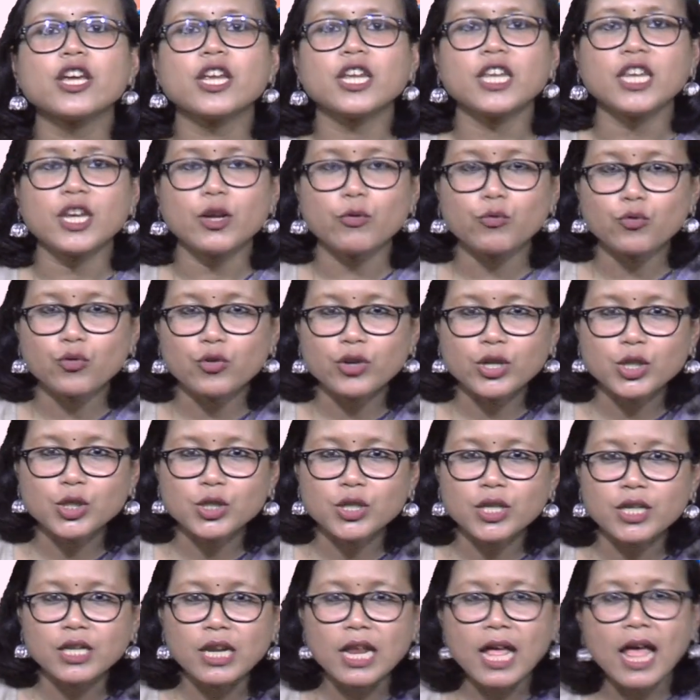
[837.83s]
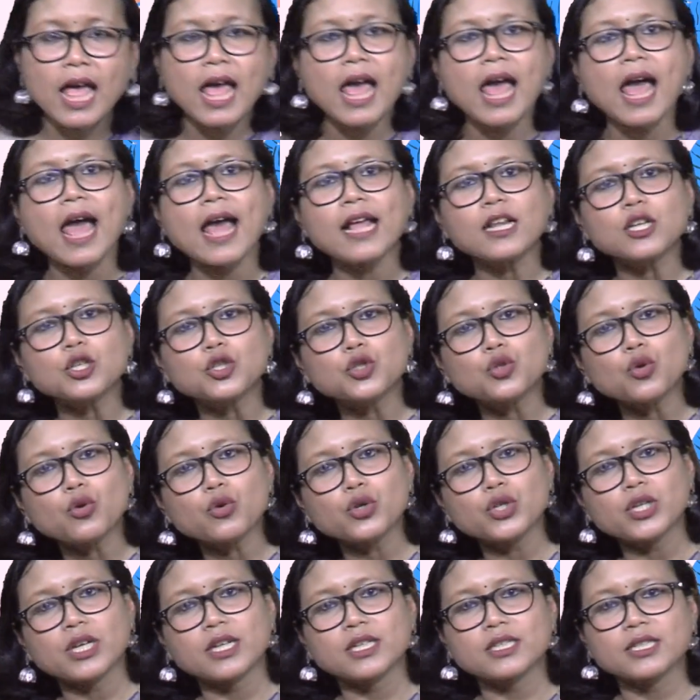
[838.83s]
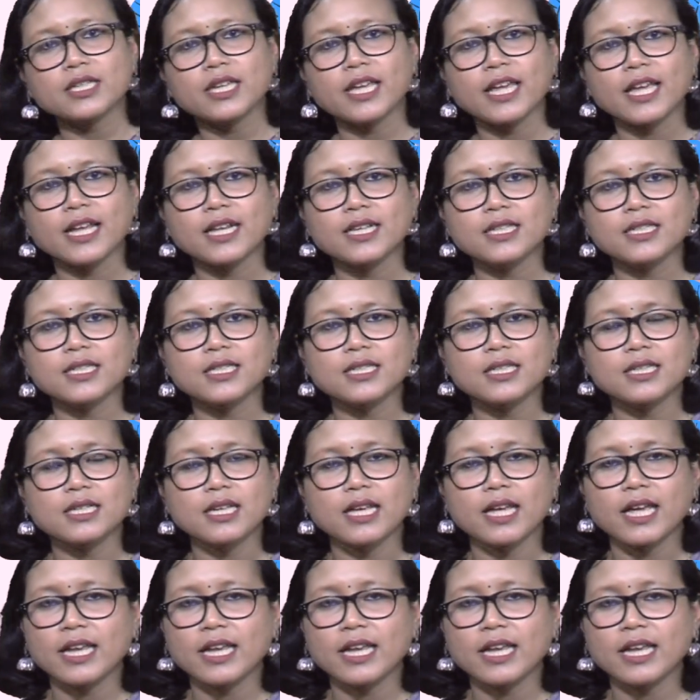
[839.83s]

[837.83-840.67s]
nutrition and social skills.